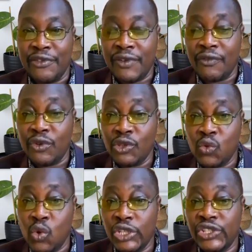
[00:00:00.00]
If you have
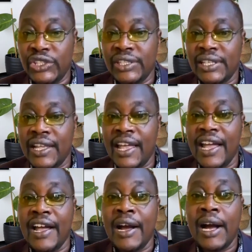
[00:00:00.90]
not watched
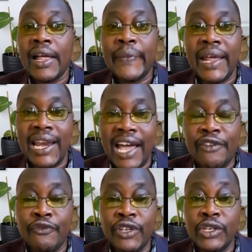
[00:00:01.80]
the
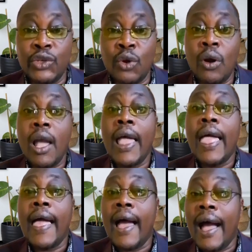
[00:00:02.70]
live video
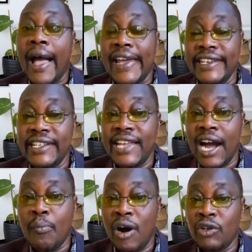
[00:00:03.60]
I did
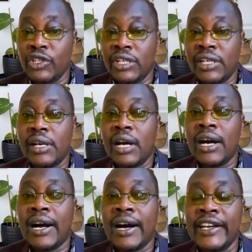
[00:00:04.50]
about
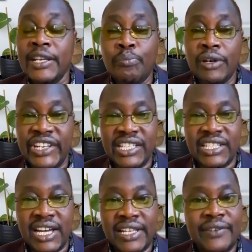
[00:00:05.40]
nipple
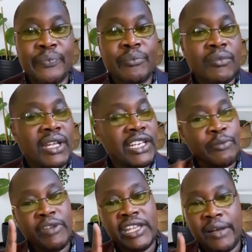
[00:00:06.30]
discharge,
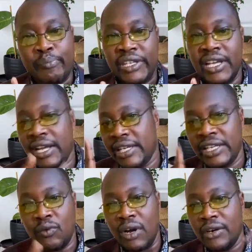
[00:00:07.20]
It may appear
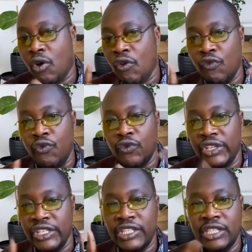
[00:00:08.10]
in one of
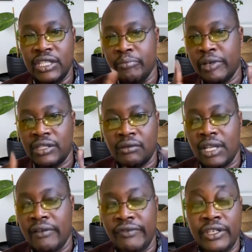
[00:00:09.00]
this
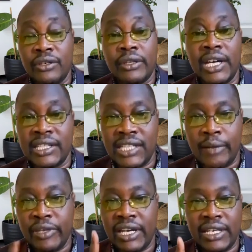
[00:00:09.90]
particular video that's
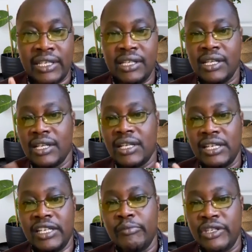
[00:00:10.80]
appearing
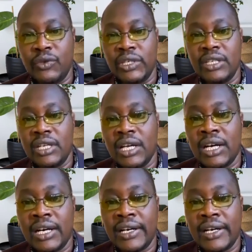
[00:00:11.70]
in between